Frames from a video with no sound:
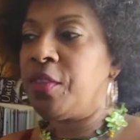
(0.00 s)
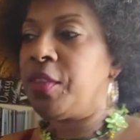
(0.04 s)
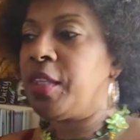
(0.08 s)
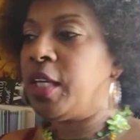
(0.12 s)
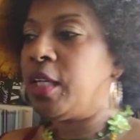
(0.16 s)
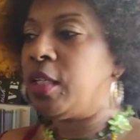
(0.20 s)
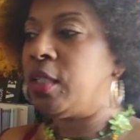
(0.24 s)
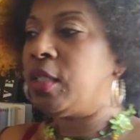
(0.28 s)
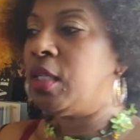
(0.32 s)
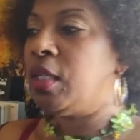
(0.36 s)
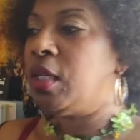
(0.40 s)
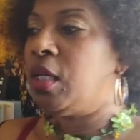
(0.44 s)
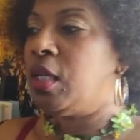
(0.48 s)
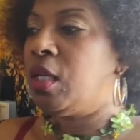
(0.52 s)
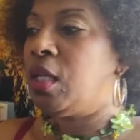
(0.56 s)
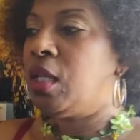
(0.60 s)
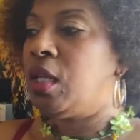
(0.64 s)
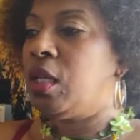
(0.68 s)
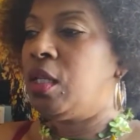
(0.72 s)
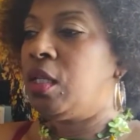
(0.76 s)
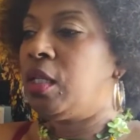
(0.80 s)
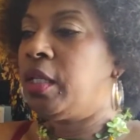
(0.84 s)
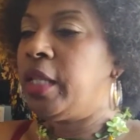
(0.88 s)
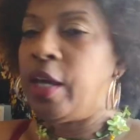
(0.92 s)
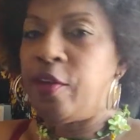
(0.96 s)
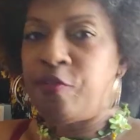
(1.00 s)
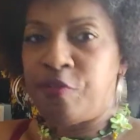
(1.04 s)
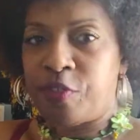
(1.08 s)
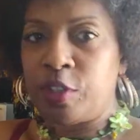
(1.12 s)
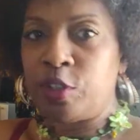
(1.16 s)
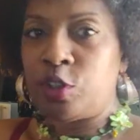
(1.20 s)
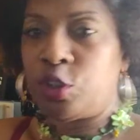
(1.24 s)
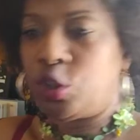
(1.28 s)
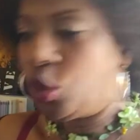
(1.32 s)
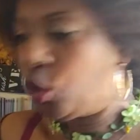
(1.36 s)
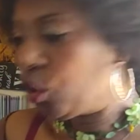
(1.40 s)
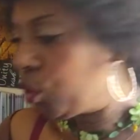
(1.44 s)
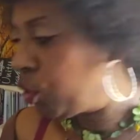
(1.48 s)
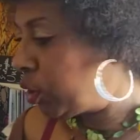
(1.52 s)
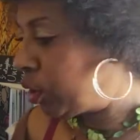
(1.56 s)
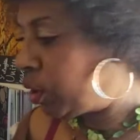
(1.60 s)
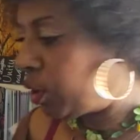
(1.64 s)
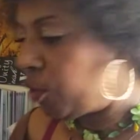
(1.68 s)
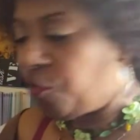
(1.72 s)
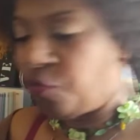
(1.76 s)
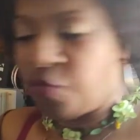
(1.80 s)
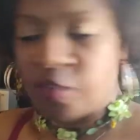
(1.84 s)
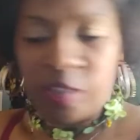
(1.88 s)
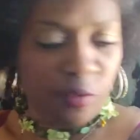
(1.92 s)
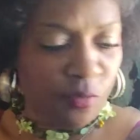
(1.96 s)
and then left the children
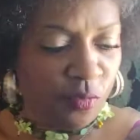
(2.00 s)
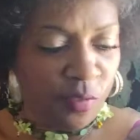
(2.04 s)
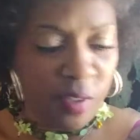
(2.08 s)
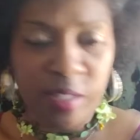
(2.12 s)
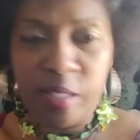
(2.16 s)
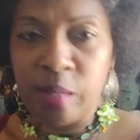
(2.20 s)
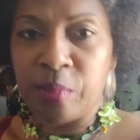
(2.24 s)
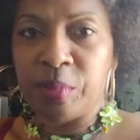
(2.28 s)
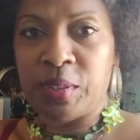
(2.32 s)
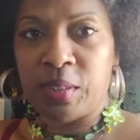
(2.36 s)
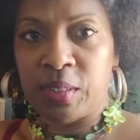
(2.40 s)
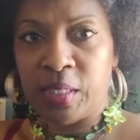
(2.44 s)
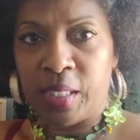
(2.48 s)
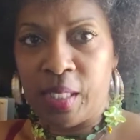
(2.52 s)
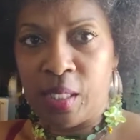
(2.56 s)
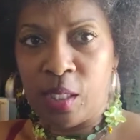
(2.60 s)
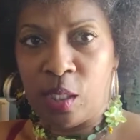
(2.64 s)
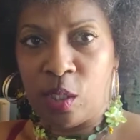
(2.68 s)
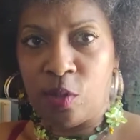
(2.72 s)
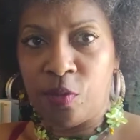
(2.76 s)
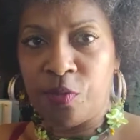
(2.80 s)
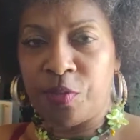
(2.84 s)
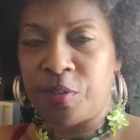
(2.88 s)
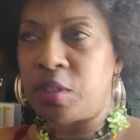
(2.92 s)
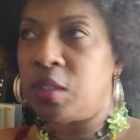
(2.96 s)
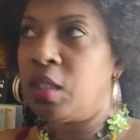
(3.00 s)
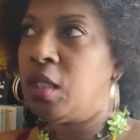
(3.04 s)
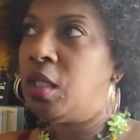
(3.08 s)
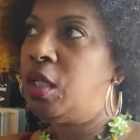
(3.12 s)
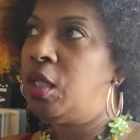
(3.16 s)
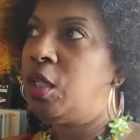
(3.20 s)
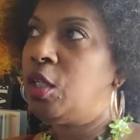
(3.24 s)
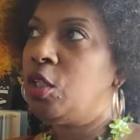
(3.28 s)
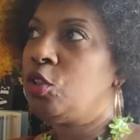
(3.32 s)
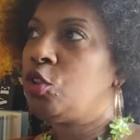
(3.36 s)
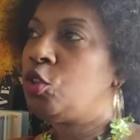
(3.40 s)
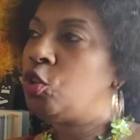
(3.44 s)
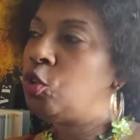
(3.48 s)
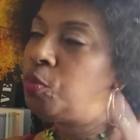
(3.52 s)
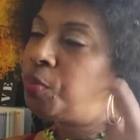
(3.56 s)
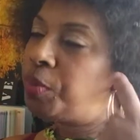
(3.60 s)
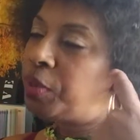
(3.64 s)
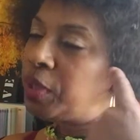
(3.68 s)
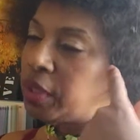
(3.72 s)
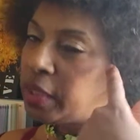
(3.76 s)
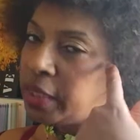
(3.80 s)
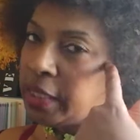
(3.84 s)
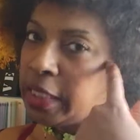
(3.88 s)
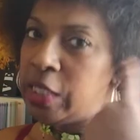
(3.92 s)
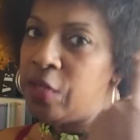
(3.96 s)
to fend for themselves to
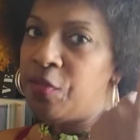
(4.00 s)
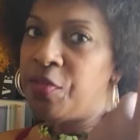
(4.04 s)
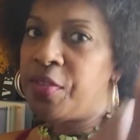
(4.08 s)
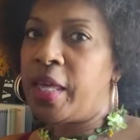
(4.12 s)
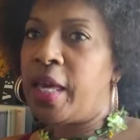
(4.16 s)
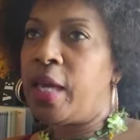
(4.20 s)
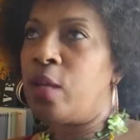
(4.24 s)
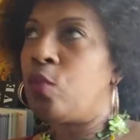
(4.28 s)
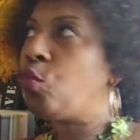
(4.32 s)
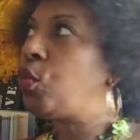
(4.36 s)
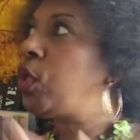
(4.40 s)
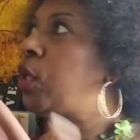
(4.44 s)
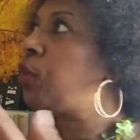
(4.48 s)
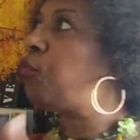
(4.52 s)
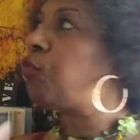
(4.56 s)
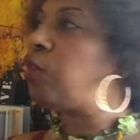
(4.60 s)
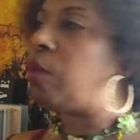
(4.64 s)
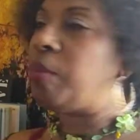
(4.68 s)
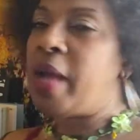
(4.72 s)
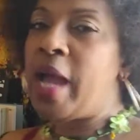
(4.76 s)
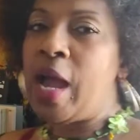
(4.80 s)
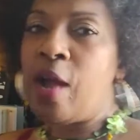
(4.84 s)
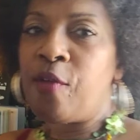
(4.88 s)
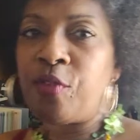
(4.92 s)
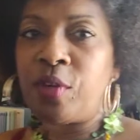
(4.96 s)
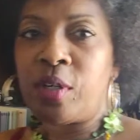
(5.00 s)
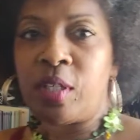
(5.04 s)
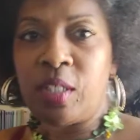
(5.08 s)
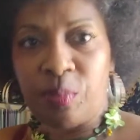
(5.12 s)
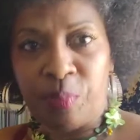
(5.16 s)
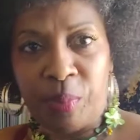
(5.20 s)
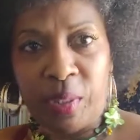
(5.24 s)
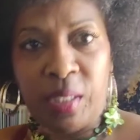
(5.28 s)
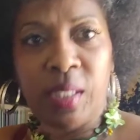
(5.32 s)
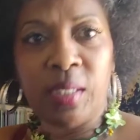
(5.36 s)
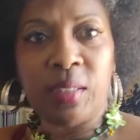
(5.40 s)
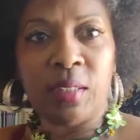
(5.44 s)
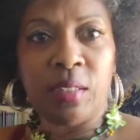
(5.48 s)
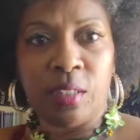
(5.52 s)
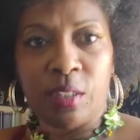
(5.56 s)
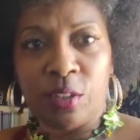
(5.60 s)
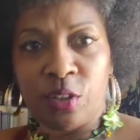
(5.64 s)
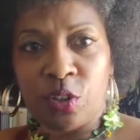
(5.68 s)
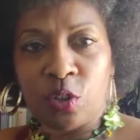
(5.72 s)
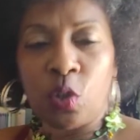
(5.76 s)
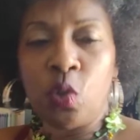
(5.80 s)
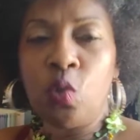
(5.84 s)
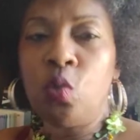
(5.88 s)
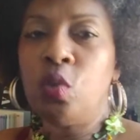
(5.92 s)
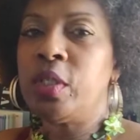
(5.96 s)
believe that we're from Africa because of the
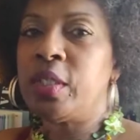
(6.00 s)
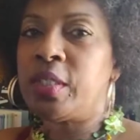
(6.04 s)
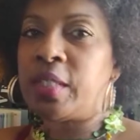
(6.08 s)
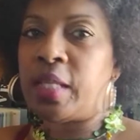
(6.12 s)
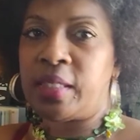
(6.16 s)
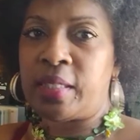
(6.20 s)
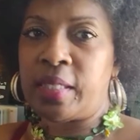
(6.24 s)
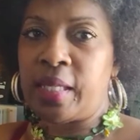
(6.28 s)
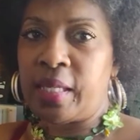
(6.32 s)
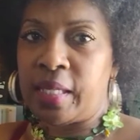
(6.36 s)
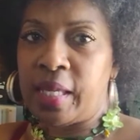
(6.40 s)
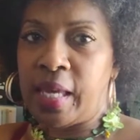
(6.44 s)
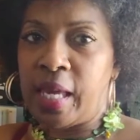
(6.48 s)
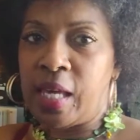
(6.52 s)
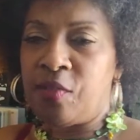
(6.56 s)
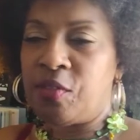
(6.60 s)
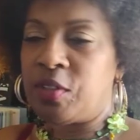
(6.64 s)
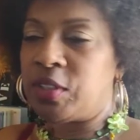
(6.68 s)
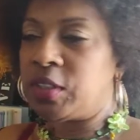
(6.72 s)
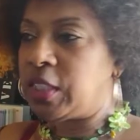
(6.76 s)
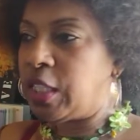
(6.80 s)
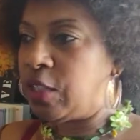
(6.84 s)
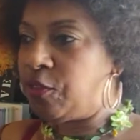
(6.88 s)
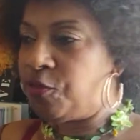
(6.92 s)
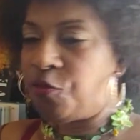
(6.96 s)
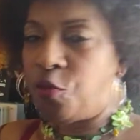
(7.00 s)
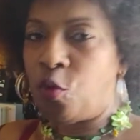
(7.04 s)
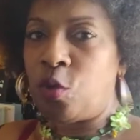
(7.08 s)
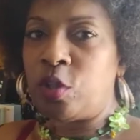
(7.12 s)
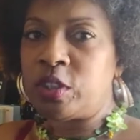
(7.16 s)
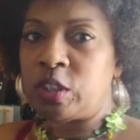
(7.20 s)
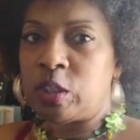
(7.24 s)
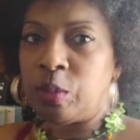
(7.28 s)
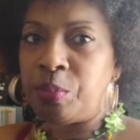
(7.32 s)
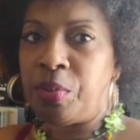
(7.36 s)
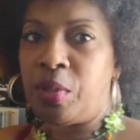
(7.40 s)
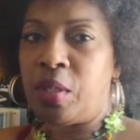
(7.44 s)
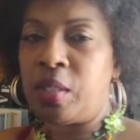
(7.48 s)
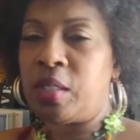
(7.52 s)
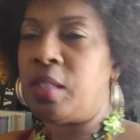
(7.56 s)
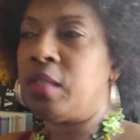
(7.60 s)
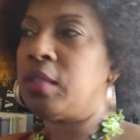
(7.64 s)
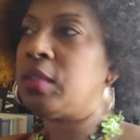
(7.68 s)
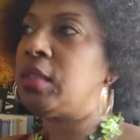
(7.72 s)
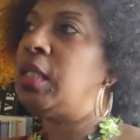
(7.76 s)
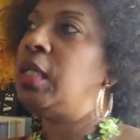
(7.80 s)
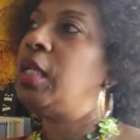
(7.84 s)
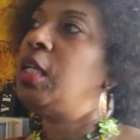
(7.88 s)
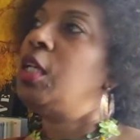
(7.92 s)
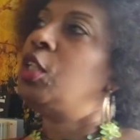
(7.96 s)
schooling that they gave us, they forced upon
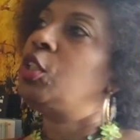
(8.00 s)
us.